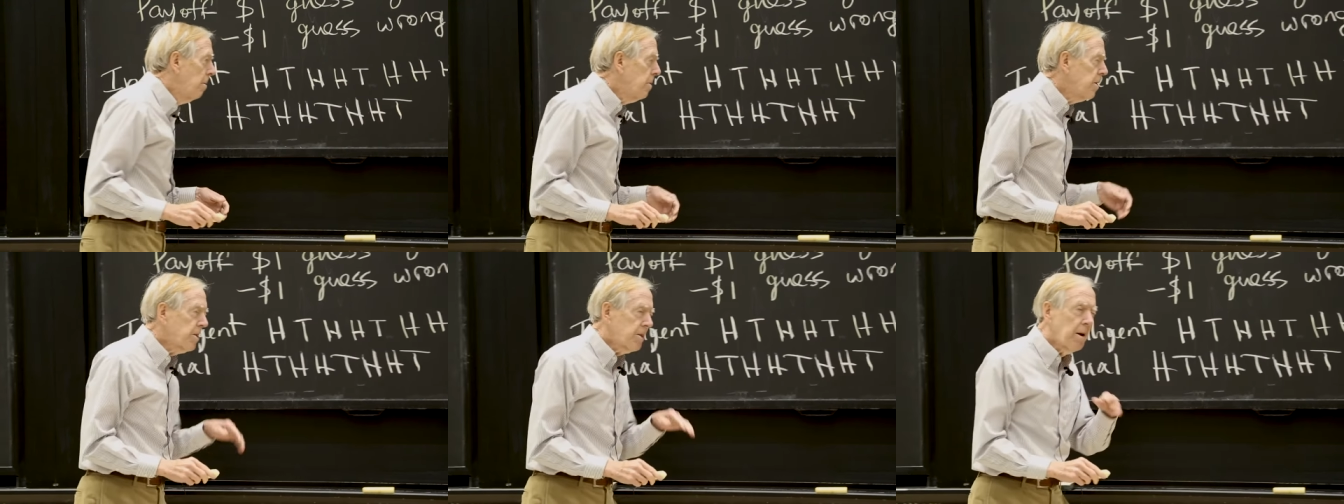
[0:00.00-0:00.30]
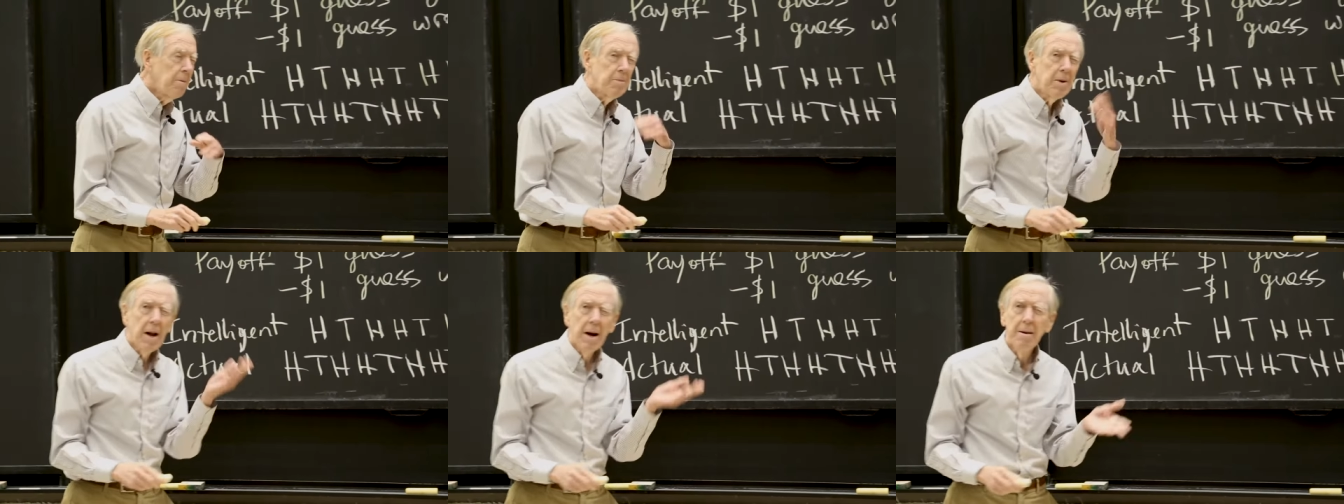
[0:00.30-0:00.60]
but
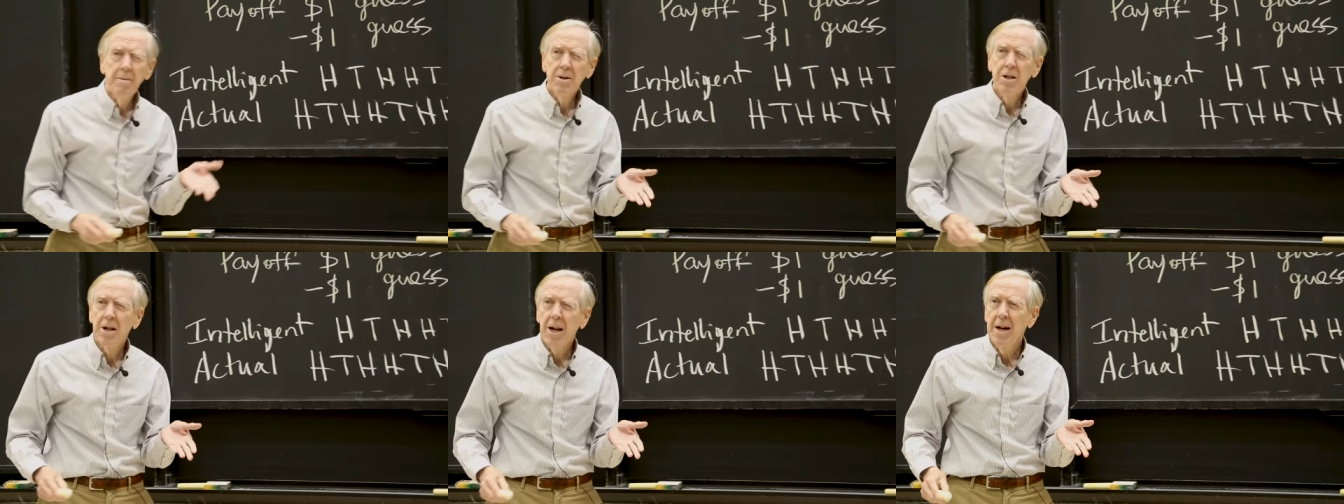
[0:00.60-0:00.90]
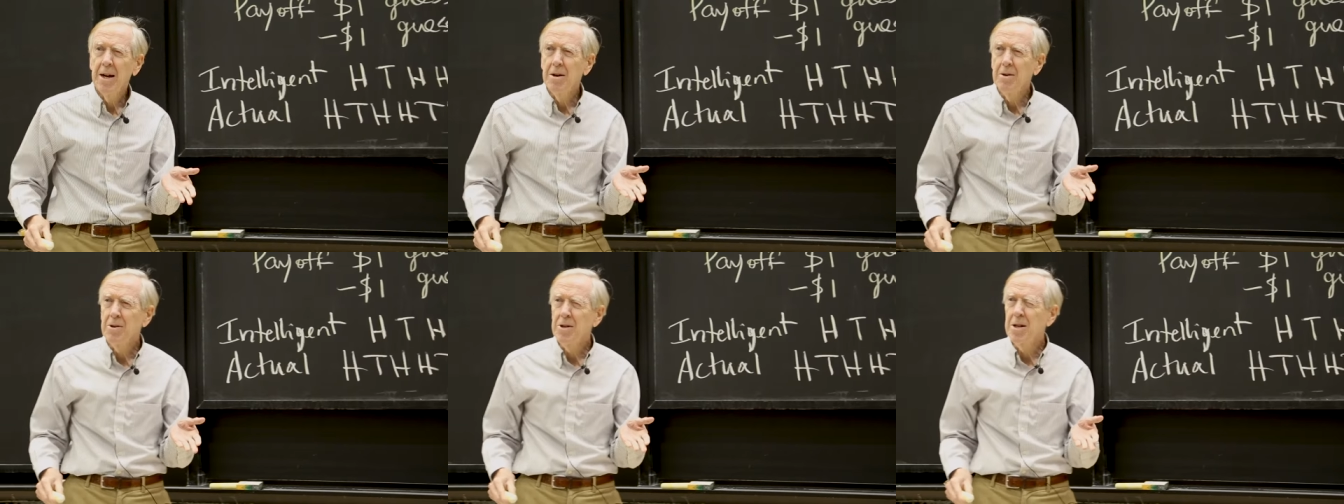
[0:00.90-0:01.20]
sometimes
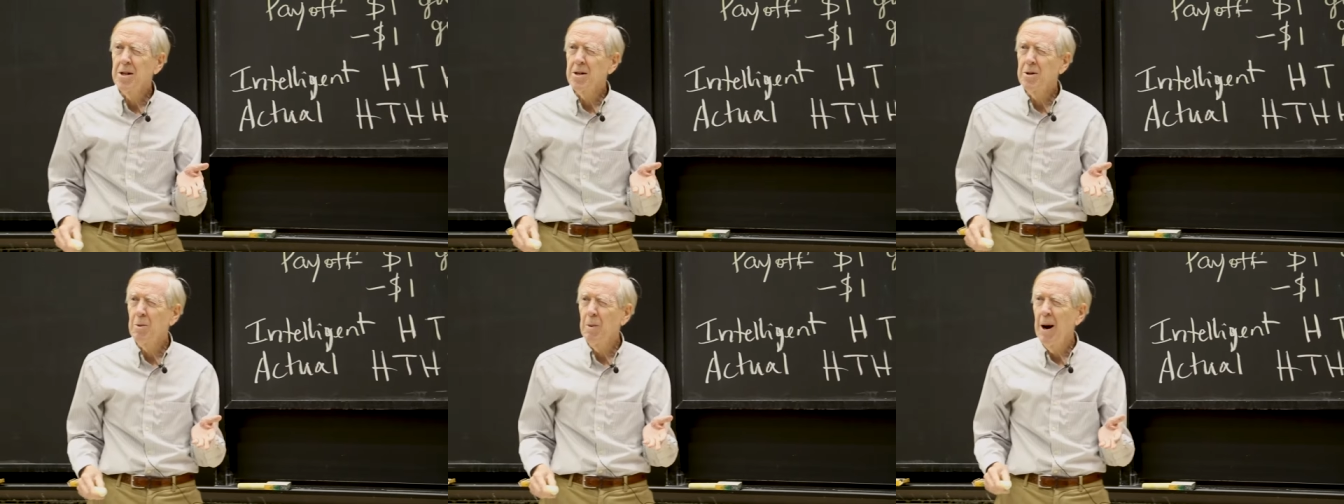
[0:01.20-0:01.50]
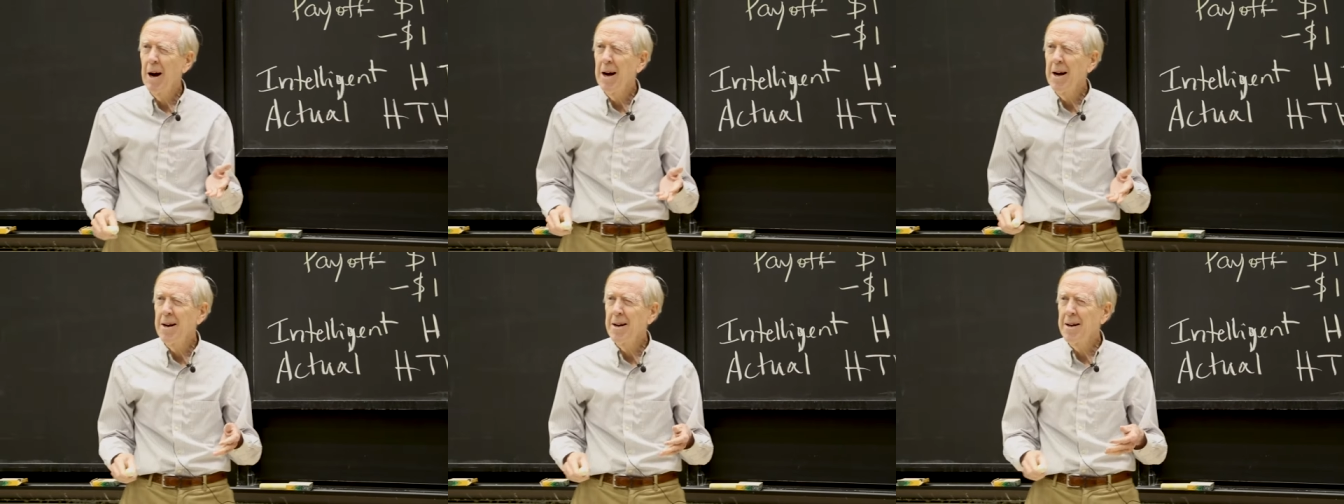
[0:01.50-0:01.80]
tails is
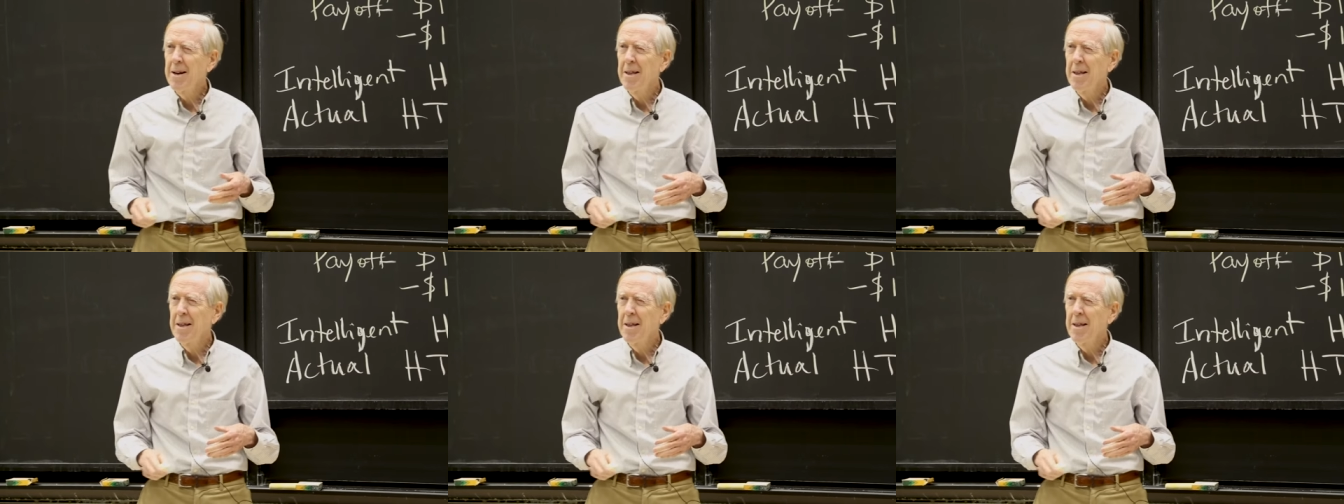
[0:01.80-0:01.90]
right.